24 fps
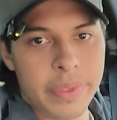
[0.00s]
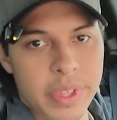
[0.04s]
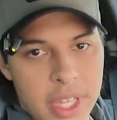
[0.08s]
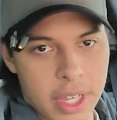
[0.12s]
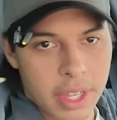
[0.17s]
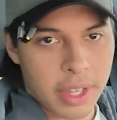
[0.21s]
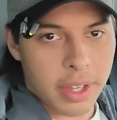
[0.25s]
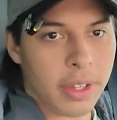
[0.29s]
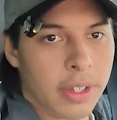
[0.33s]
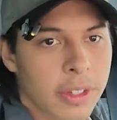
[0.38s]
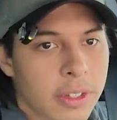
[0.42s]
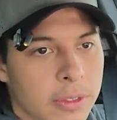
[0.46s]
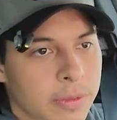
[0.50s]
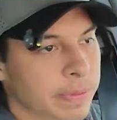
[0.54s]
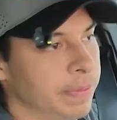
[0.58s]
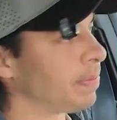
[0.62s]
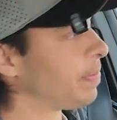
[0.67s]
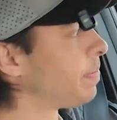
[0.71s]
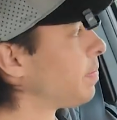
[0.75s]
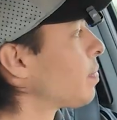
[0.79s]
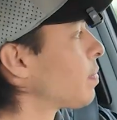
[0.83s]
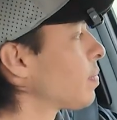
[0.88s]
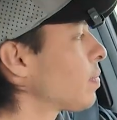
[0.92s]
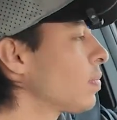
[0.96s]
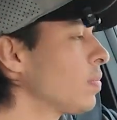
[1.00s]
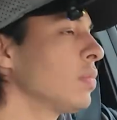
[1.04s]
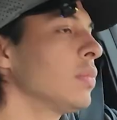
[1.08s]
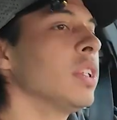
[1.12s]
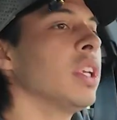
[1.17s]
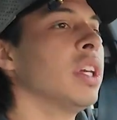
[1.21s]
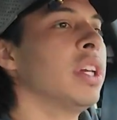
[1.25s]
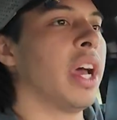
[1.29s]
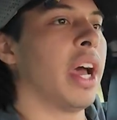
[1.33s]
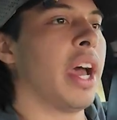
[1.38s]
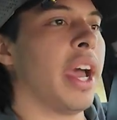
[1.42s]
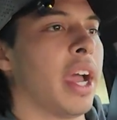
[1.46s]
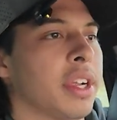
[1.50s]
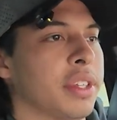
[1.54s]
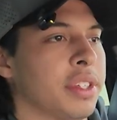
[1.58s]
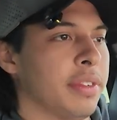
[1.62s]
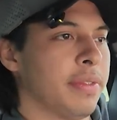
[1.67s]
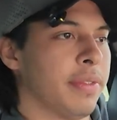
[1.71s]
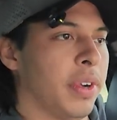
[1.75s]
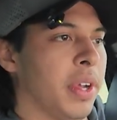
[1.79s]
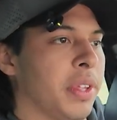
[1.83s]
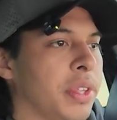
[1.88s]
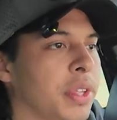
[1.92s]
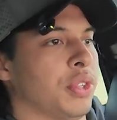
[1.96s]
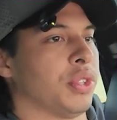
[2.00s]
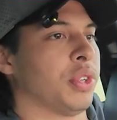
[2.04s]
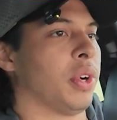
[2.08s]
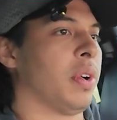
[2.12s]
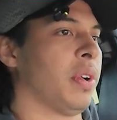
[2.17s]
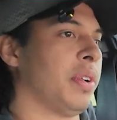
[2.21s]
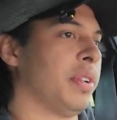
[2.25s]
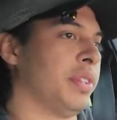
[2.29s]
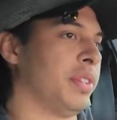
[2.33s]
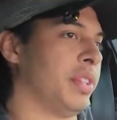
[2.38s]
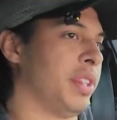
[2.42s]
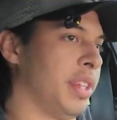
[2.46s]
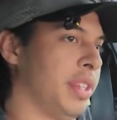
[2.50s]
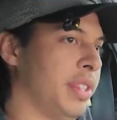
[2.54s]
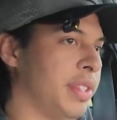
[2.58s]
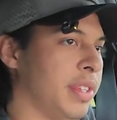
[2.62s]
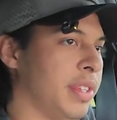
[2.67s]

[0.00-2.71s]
This. I forgot to charge